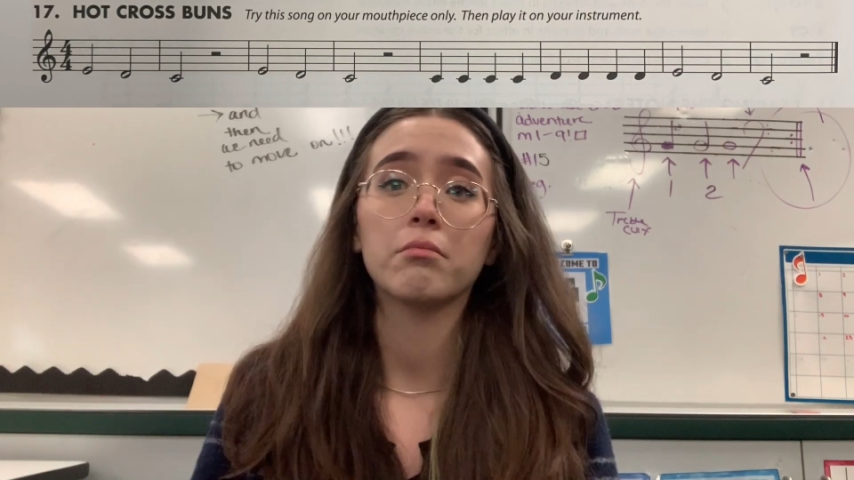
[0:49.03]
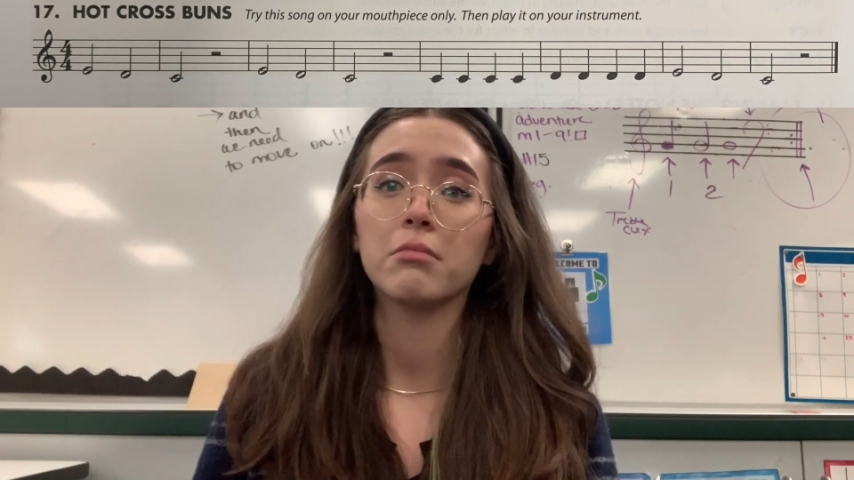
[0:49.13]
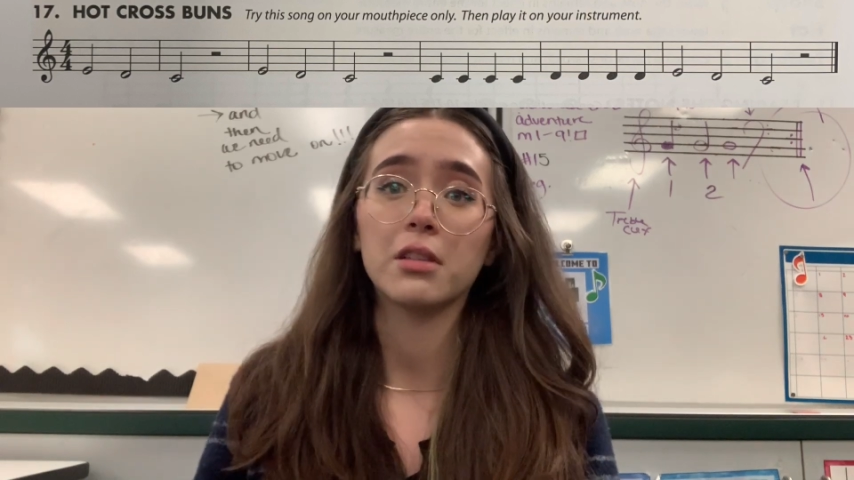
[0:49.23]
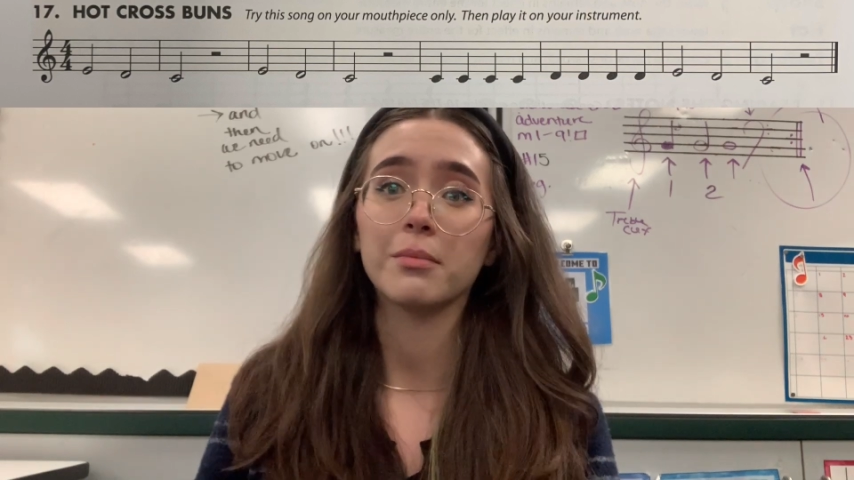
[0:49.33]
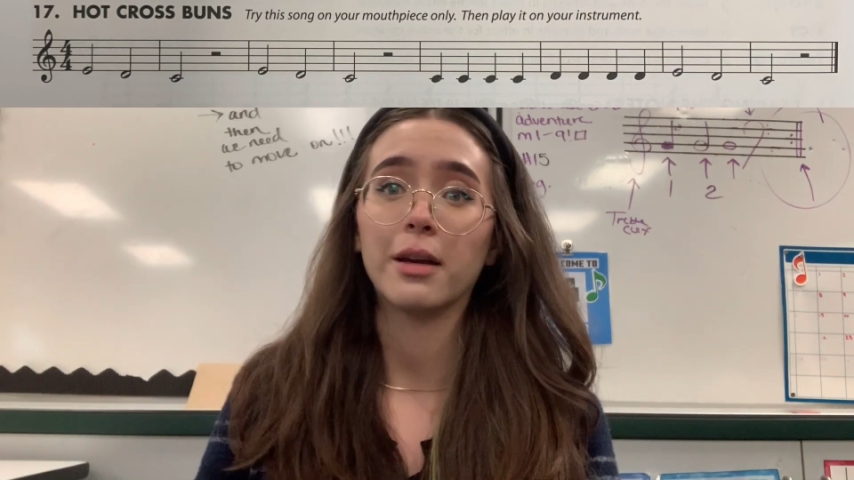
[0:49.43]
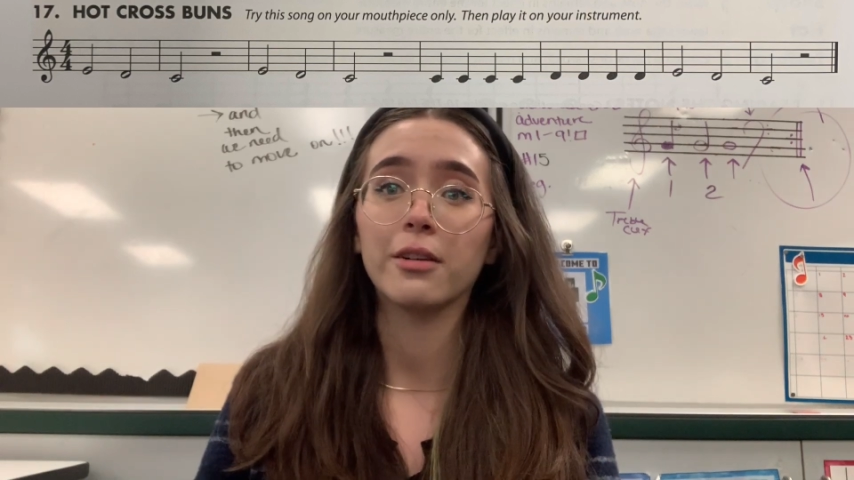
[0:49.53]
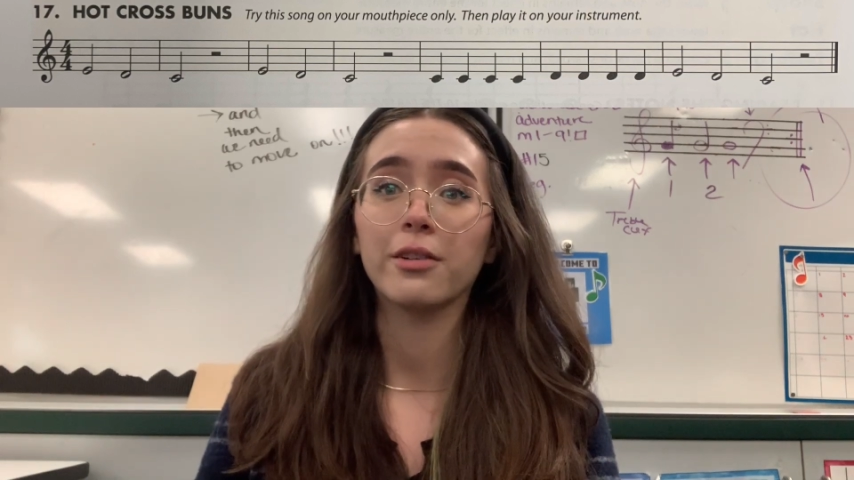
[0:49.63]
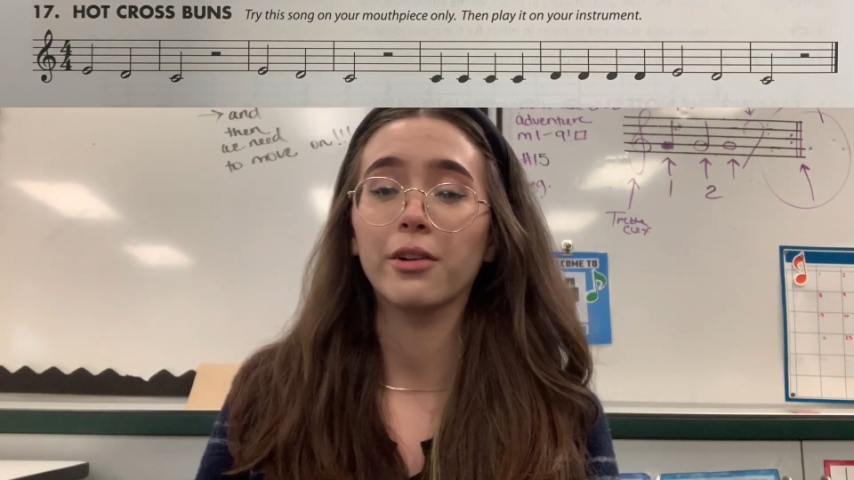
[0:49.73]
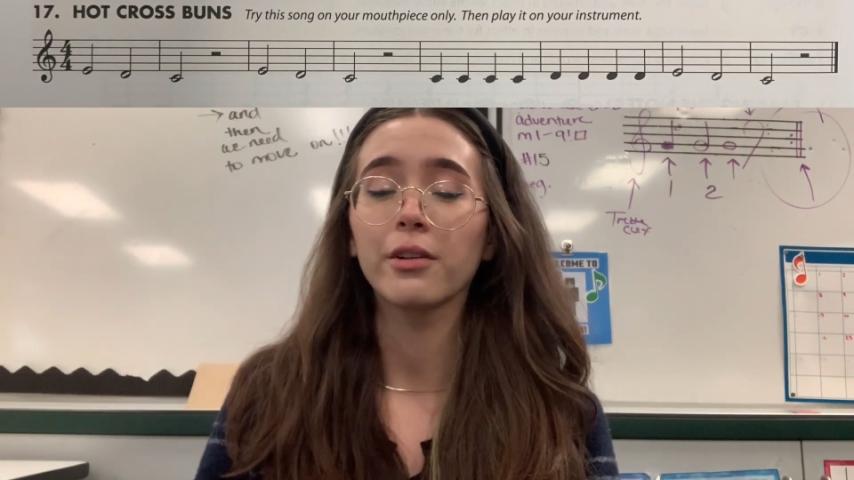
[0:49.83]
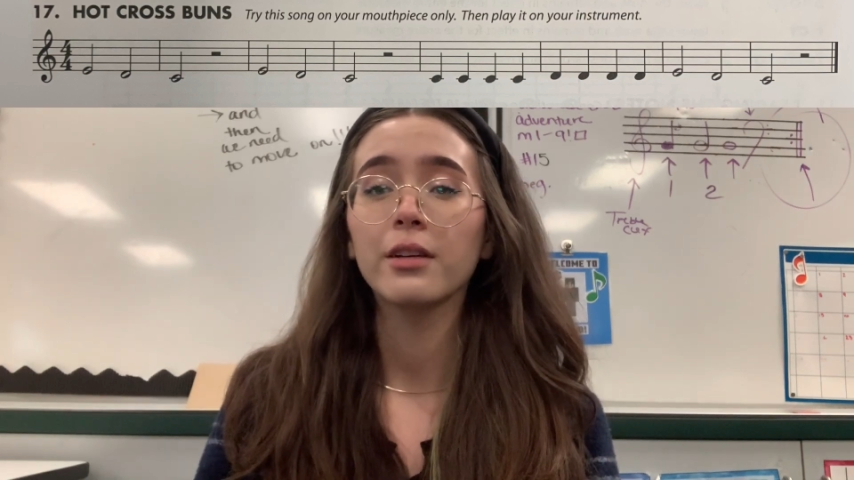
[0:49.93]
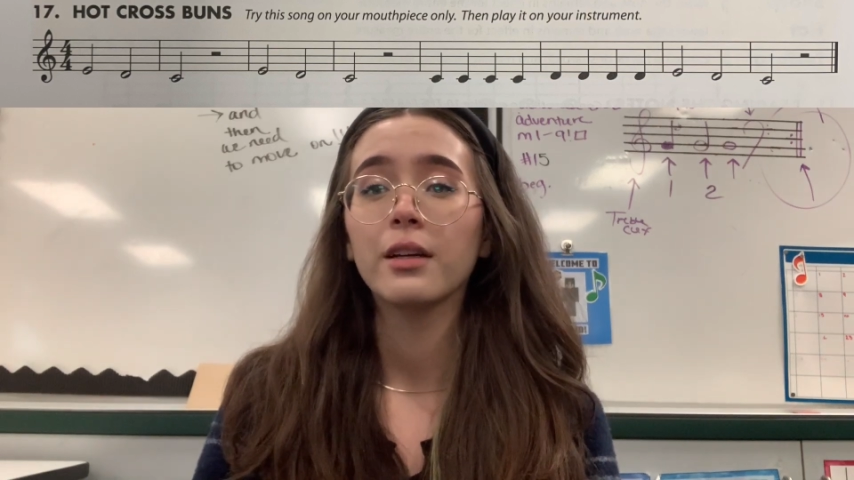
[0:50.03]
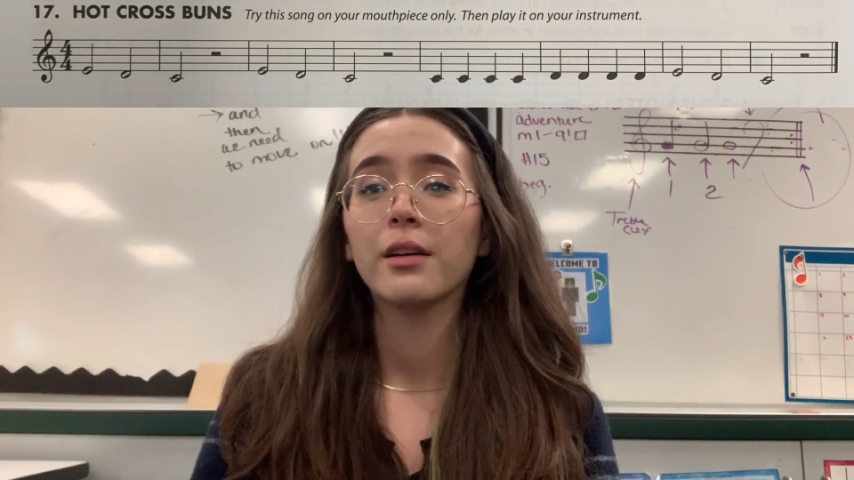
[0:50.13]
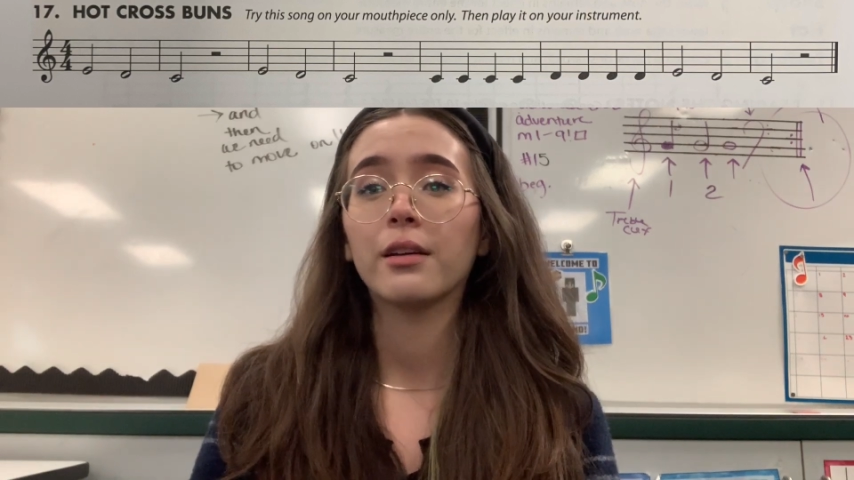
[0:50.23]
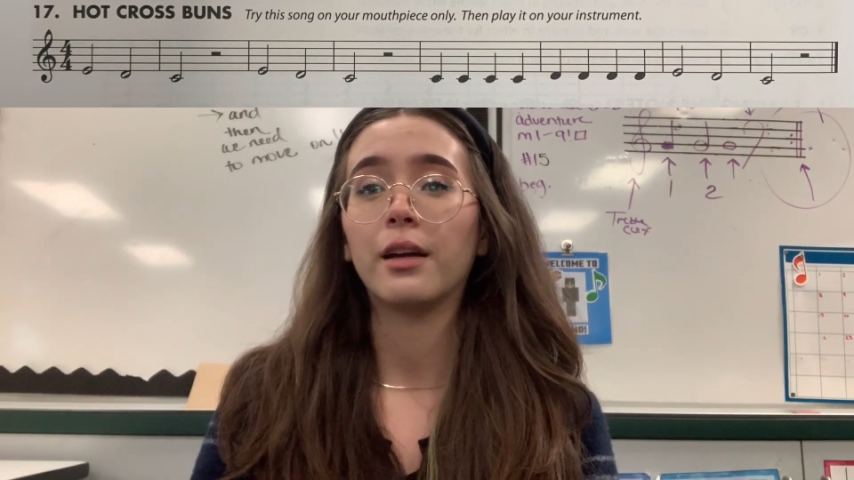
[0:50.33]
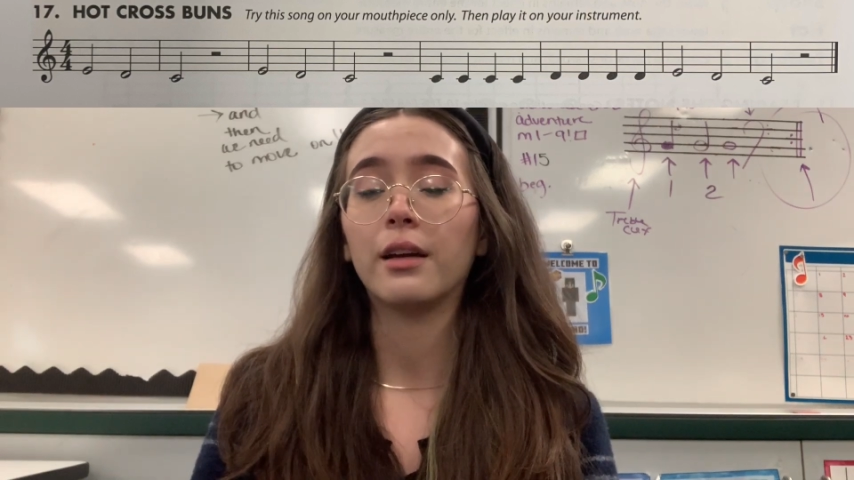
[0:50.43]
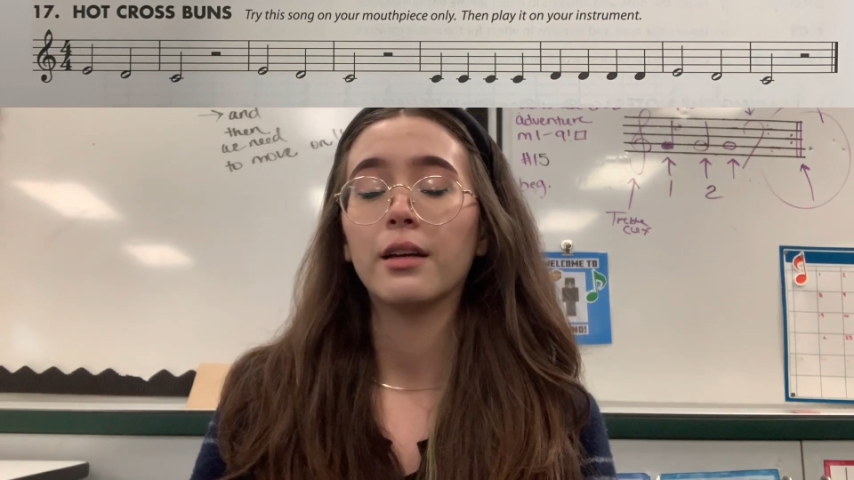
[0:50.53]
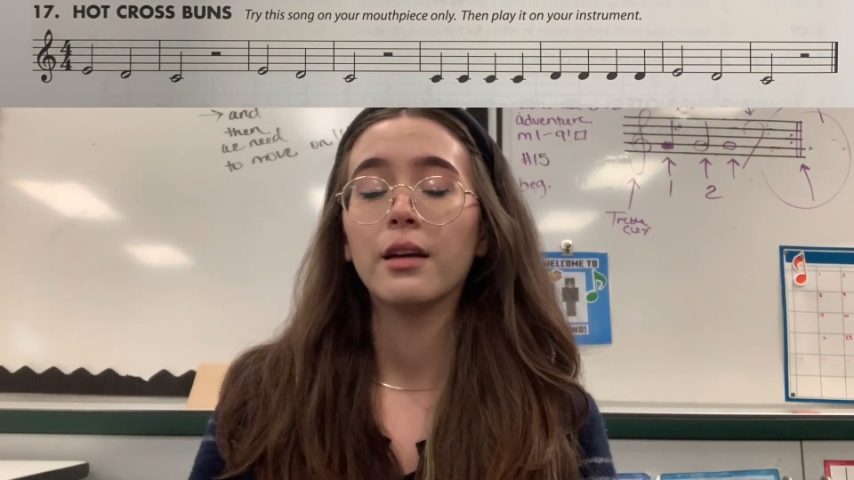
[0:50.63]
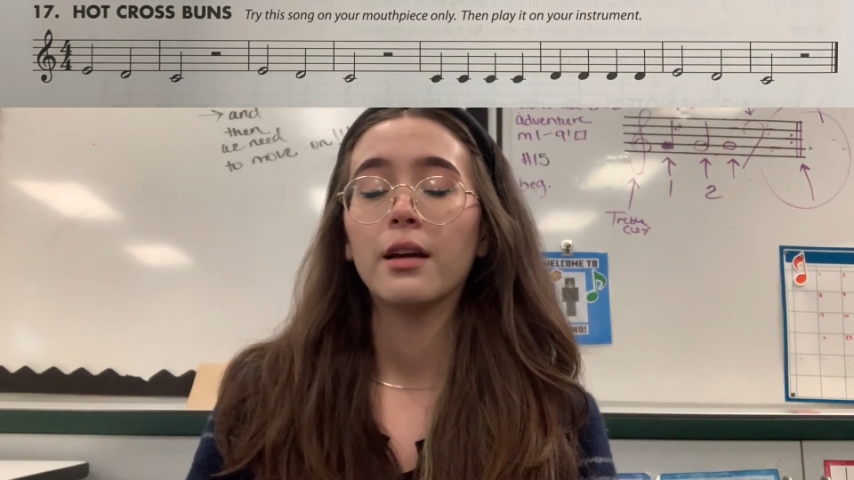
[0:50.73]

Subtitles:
Doesn't matter at all, okay?